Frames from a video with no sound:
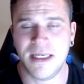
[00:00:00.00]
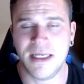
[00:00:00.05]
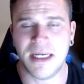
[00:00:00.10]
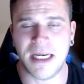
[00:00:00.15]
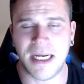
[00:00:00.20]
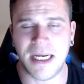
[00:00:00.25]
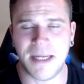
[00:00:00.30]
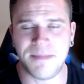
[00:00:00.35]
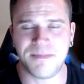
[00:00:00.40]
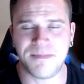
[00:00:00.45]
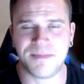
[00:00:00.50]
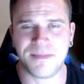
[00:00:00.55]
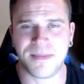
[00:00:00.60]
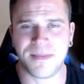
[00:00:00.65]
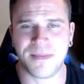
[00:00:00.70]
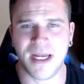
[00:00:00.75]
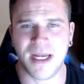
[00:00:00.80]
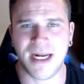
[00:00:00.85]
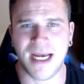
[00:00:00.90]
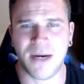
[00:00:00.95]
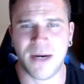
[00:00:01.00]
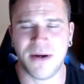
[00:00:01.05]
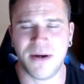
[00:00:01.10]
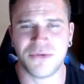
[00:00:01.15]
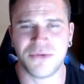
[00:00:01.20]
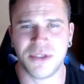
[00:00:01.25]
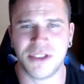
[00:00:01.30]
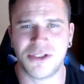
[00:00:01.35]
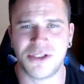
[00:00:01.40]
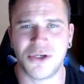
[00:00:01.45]
Um, and how
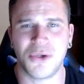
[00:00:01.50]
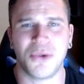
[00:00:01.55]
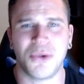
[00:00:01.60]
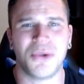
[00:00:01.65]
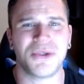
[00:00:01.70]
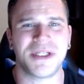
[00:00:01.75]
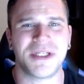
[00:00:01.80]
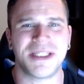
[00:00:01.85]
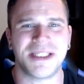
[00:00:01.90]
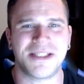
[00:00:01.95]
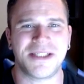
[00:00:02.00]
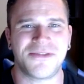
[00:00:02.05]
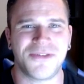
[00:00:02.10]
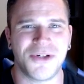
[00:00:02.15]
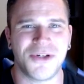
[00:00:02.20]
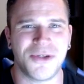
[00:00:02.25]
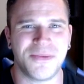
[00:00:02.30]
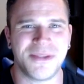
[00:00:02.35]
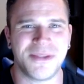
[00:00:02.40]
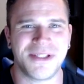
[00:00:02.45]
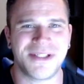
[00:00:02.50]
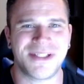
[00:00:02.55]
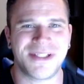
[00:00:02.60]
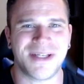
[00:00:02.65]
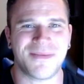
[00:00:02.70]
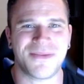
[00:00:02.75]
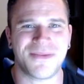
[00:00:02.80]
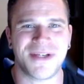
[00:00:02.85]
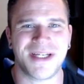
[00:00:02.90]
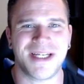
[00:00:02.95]
everyone is lauding this film as
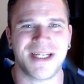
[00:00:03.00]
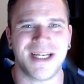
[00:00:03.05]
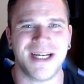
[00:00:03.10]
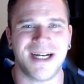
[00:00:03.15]
something